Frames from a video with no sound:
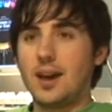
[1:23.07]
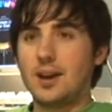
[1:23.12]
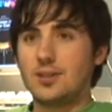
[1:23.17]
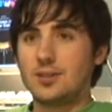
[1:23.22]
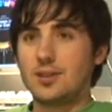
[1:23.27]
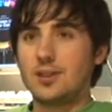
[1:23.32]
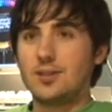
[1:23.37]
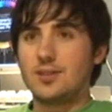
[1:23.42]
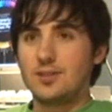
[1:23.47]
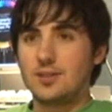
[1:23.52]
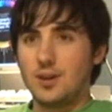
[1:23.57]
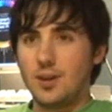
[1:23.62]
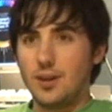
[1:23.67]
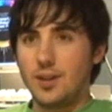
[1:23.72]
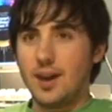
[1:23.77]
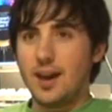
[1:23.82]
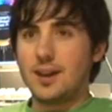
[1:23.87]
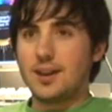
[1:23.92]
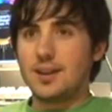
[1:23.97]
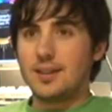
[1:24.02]
actually install
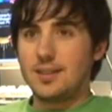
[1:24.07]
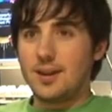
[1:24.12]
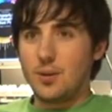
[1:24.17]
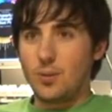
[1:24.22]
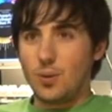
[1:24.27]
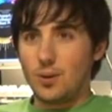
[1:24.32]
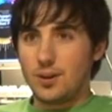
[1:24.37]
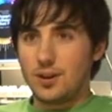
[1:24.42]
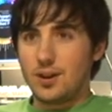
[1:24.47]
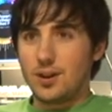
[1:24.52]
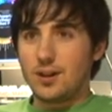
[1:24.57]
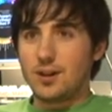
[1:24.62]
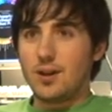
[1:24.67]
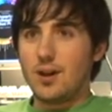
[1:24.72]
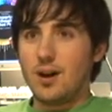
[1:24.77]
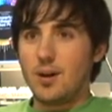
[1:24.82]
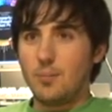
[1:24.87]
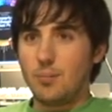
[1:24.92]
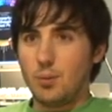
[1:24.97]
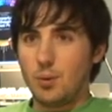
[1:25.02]
that and get that working on a
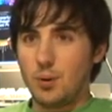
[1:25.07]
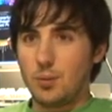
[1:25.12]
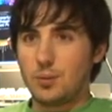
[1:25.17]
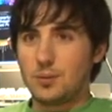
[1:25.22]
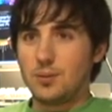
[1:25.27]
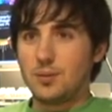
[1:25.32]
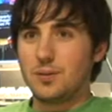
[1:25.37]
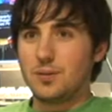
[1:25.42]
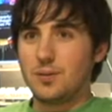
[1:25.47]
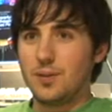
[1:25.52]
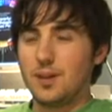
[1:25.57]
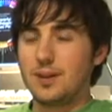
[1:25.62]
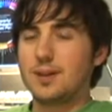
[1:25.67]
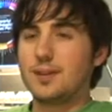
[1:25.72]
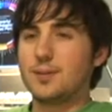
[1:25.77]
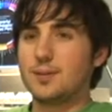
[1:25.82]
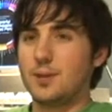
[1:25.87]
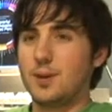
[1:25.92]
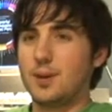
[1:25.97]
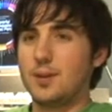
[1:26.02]
COM port, which is a very
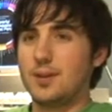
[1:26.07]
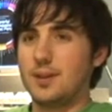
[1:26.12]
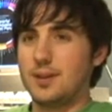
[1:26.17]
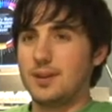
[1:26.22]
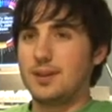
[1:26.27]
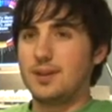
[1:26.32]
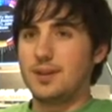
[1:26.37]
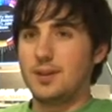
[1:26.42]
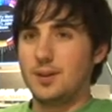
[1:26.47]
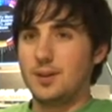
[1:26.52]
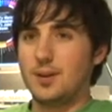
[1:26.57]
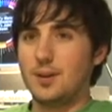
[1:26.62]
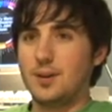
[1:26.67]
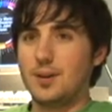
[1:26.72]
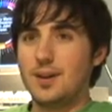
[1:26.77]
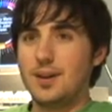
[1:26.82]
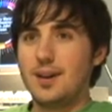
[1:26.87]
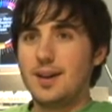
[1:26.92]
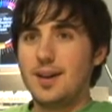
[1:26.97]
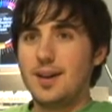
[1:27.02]
difficult thing to do